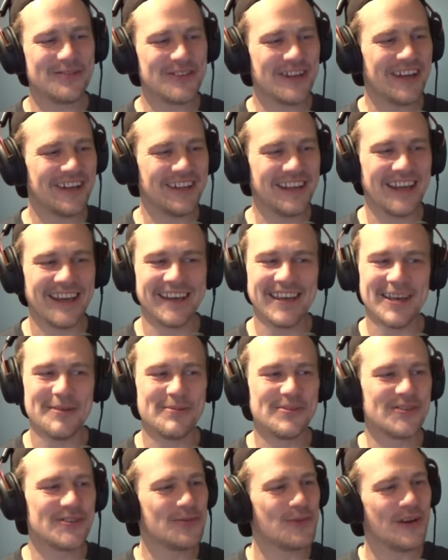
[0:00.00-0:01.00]
shared like
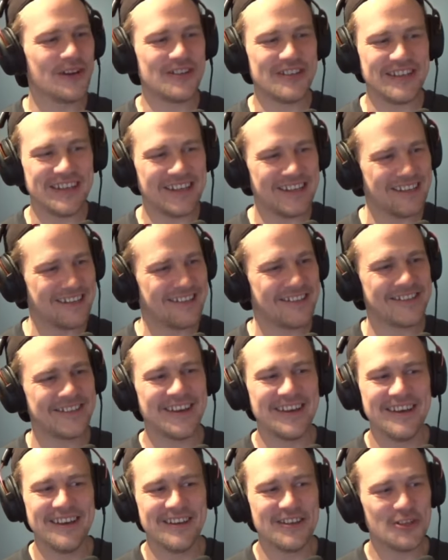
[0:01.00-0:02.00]
images where she is
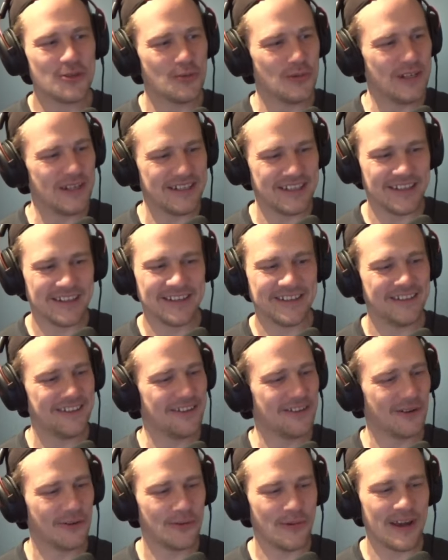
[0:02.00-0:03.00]
tweeting, you
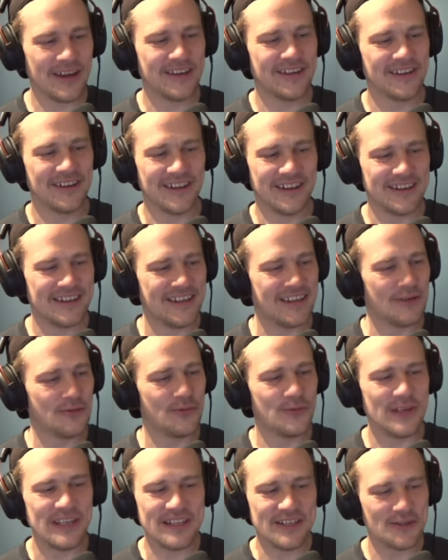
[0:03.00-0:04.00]
know, regularly,
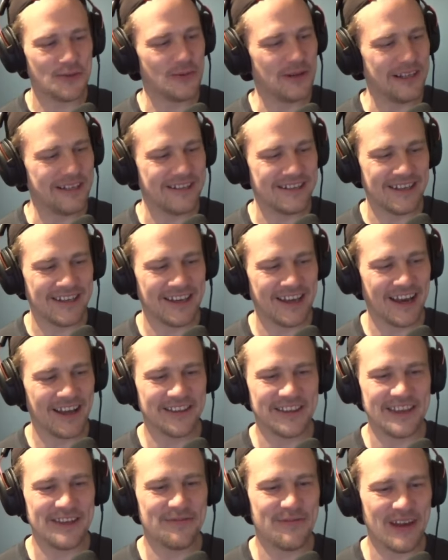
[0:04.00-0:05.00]
retweeting
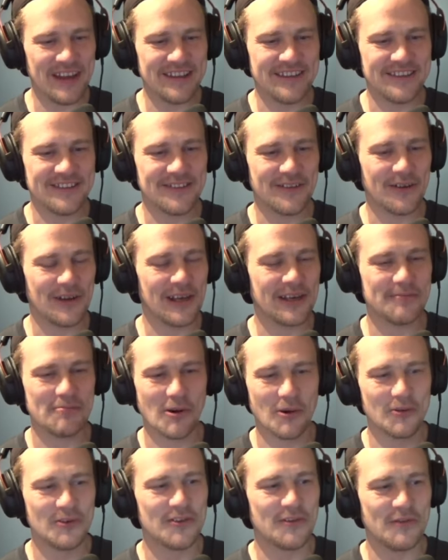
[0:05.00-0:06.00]
other events or like
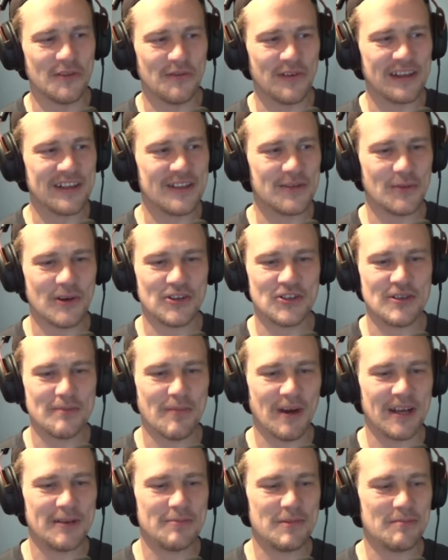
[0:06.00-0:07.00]
posts of events where she
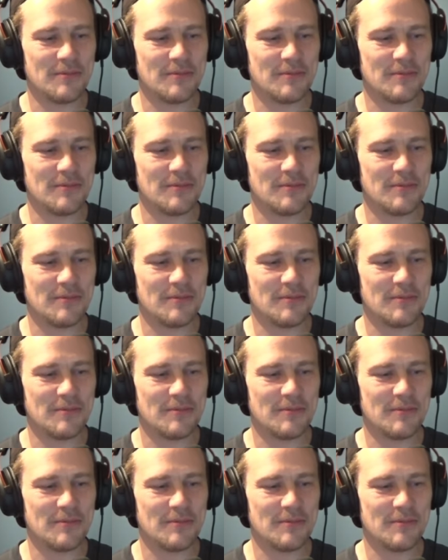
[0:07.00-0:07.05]
might be